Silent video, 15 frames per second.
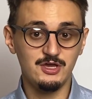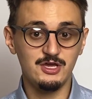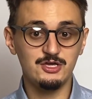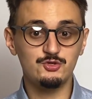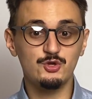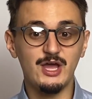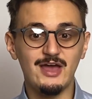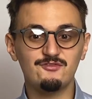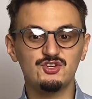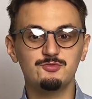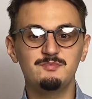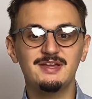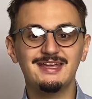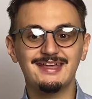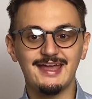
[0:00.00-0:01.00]
you have to
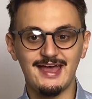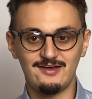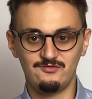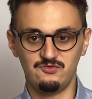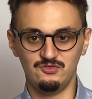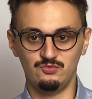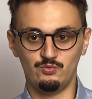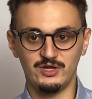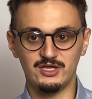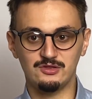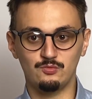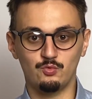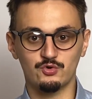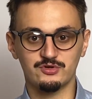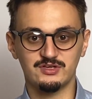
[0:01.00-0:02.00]
be careful while
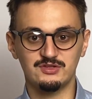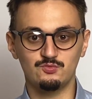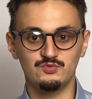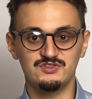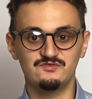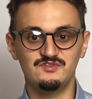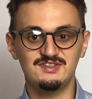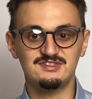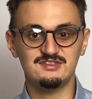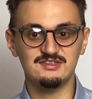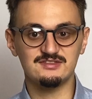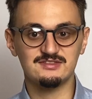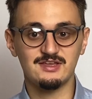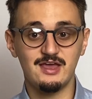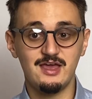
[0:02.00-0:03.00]
working with
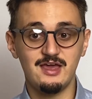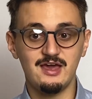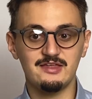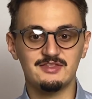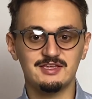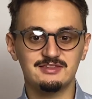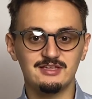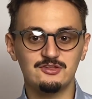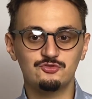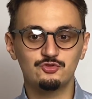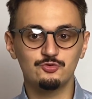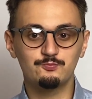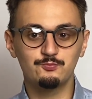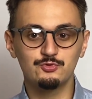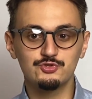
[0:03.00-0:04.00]
VCs, as they tend
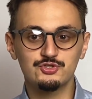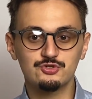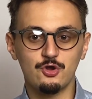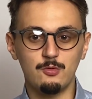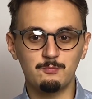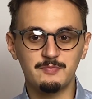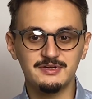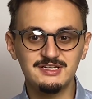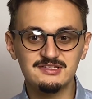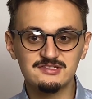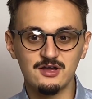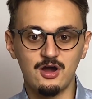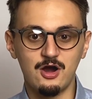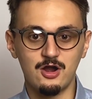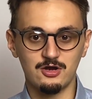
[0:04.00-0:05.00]
to push companies
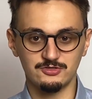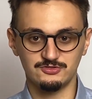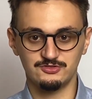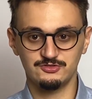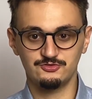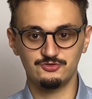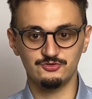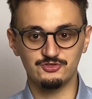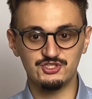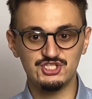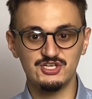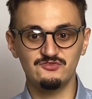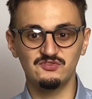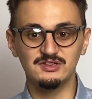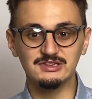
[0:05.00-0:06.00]
hard to
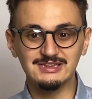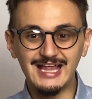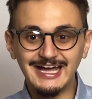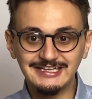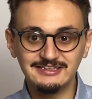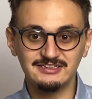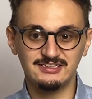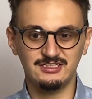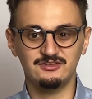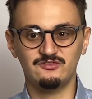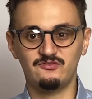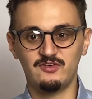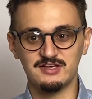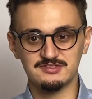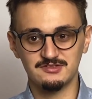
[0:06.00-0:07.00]
achieve
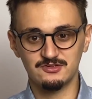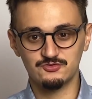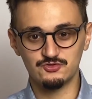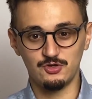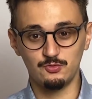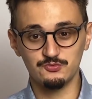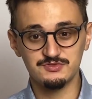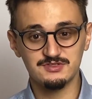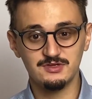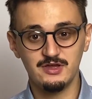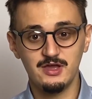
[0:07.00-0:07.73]
lightning-fast growth,